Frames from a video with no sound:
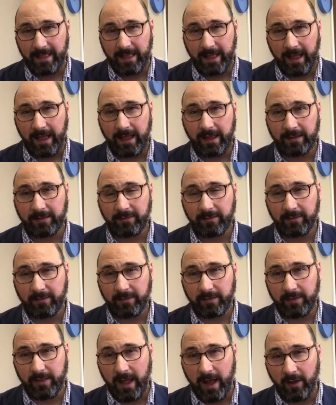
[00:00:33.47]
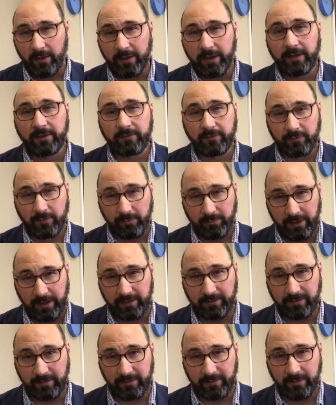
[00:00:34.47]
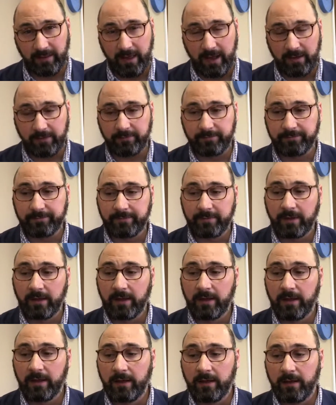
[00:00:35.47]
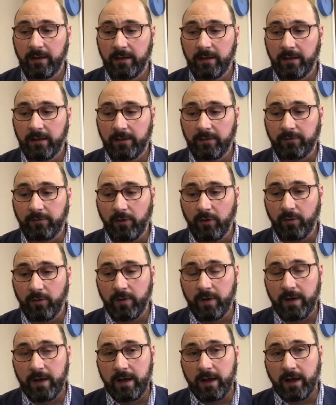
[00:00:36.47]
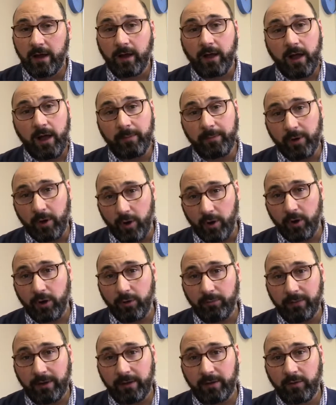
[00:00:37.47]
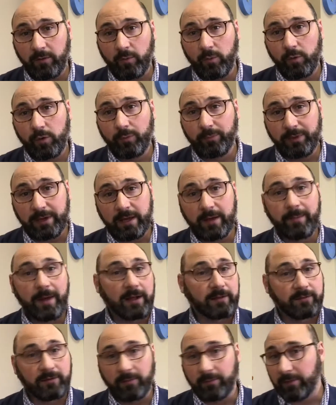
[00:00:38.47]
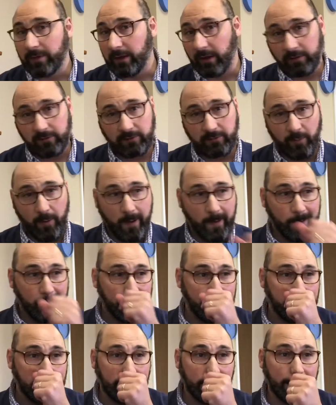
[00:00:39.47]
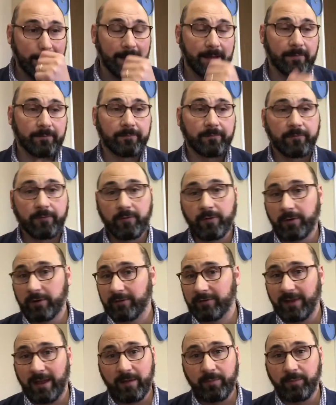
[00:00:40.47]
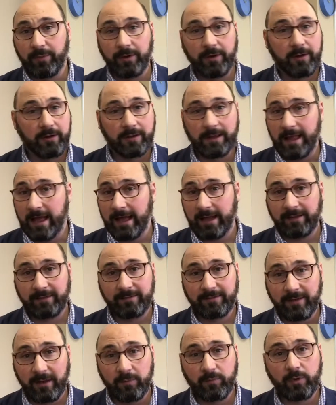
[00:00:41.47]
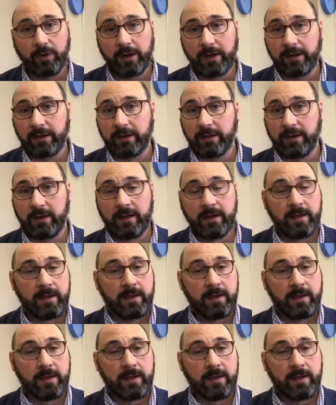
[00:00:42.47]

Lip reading: and how the history plays into that. So a common argument will be about something small. For example, like someone